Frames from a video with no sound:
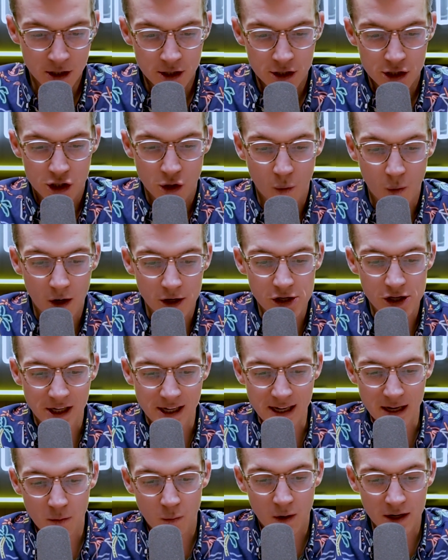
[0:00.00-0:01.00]
So
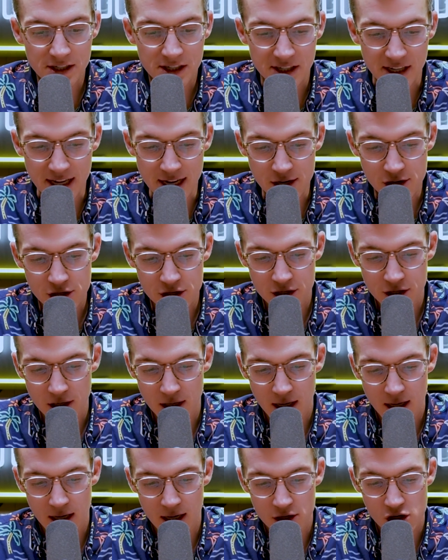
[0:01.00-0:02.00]
once each
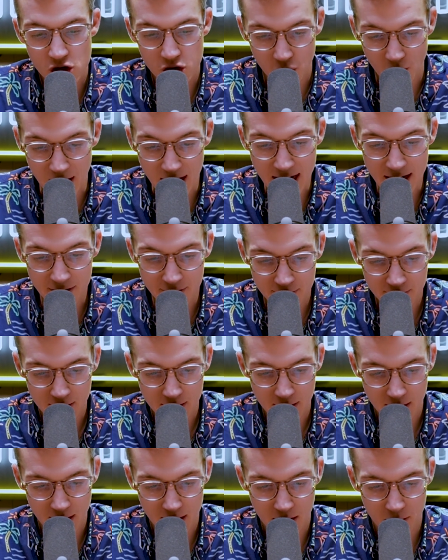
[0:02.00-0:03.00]
train,
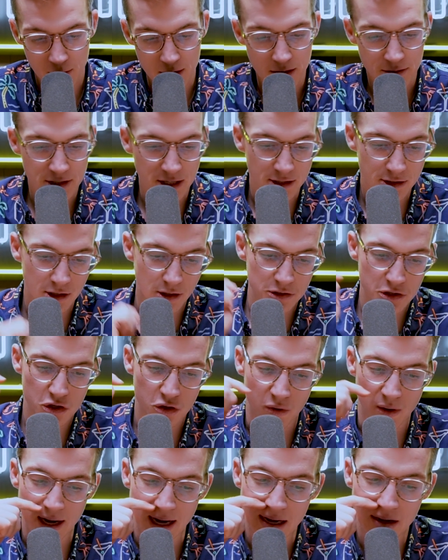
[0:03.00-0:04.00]
Rio Tinto's
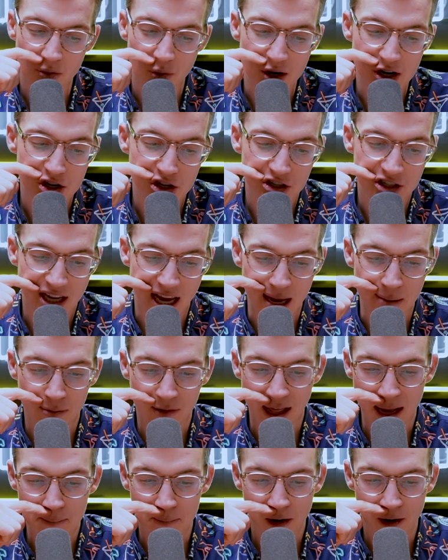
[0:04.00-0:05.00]
train, reaches Cape
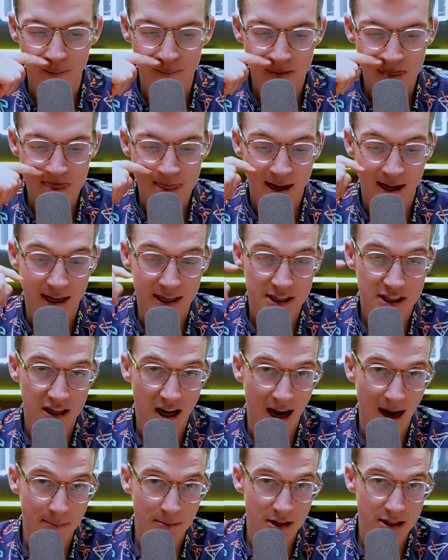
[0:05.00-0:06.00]
Lambert, it's
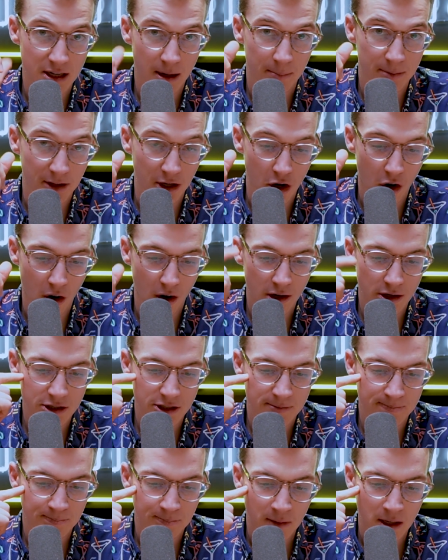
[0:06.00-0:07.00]
time to dump the
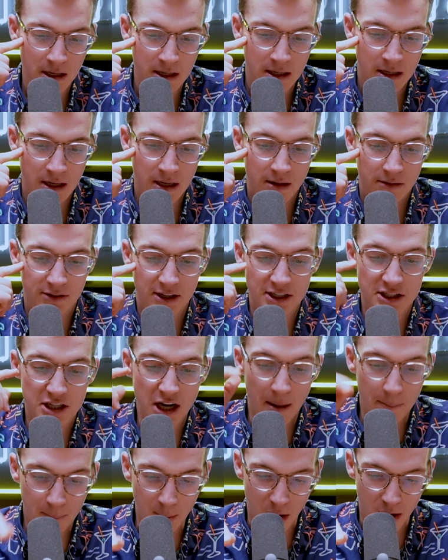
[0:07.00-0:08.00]
cars. The
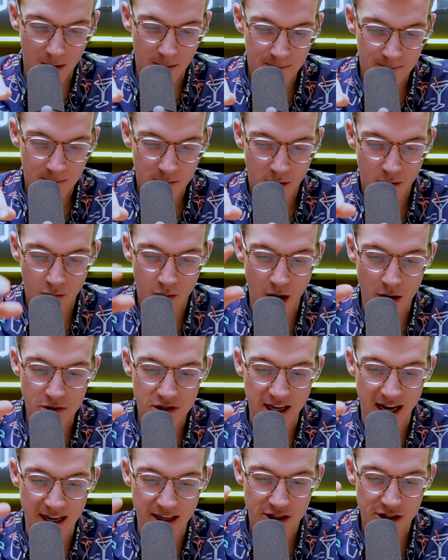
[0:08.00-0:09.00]
dumper
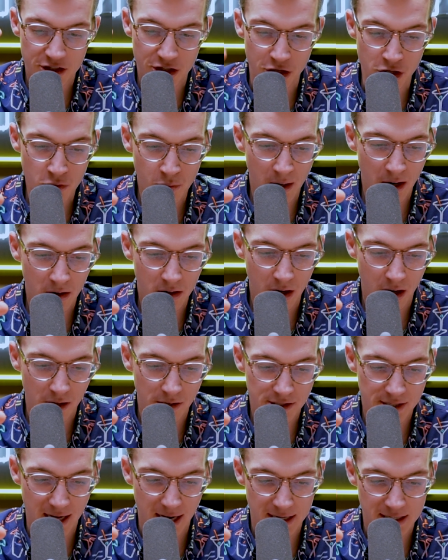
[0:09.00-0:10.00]
rotates 2 rail
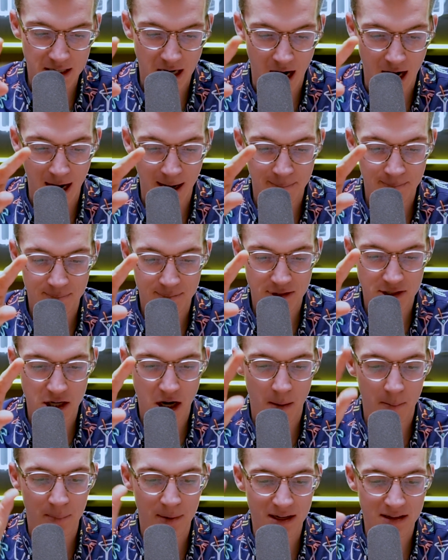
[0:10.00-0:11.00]
cars at a time,
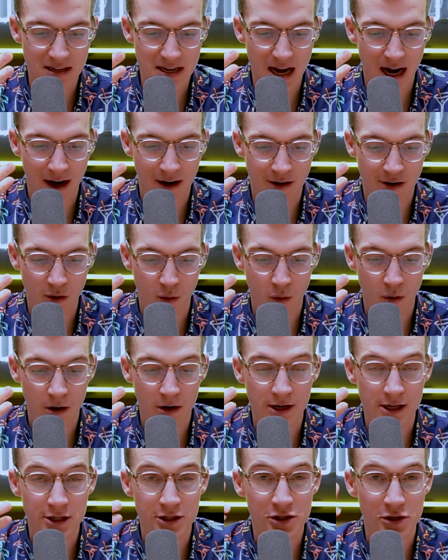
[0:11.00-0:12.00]
dumping the iron
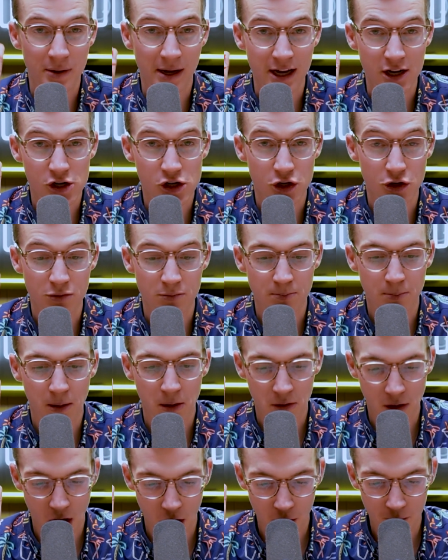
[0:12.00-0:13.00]
ore into a chute
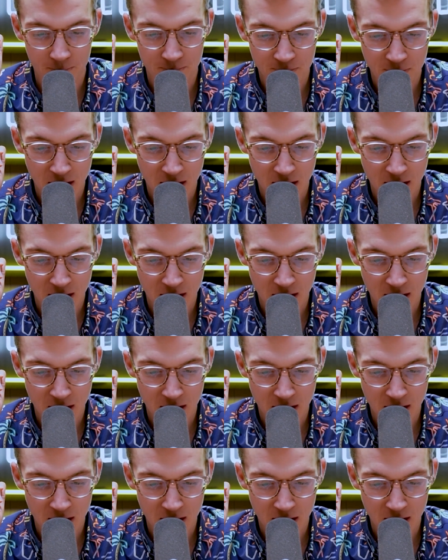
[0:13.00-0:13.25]
below,